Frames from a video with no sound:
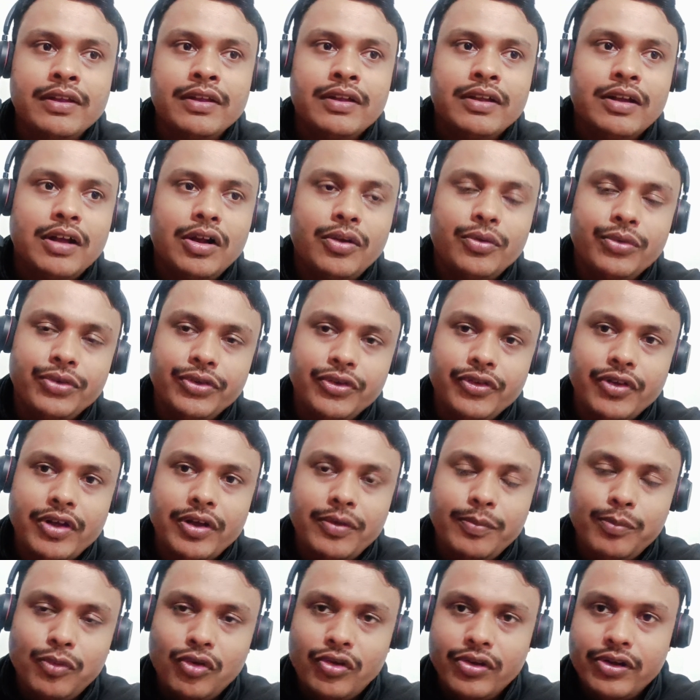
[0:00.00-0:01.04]
how you
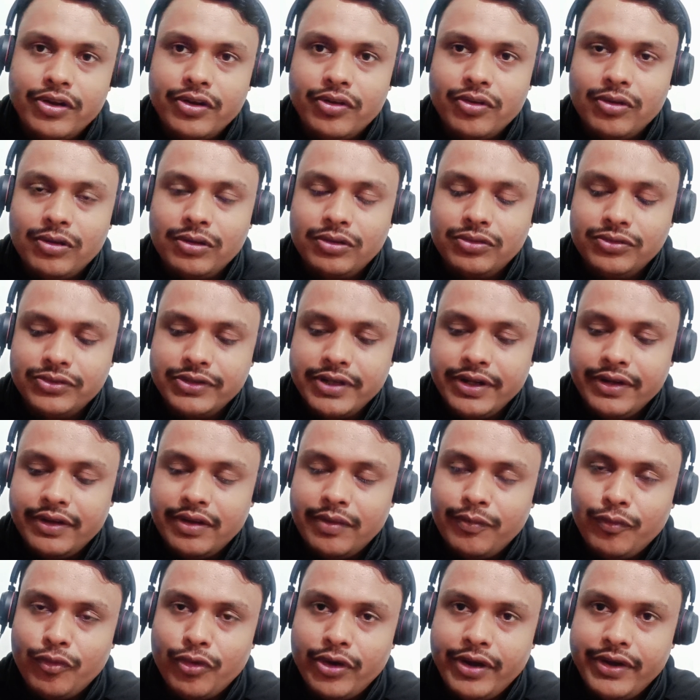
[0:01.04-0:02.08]
have plotted all those data
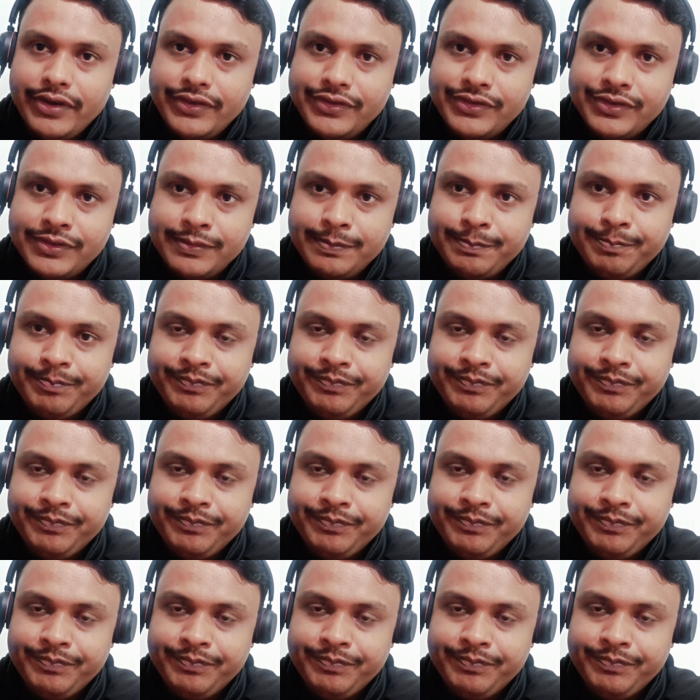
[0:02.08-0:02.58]
points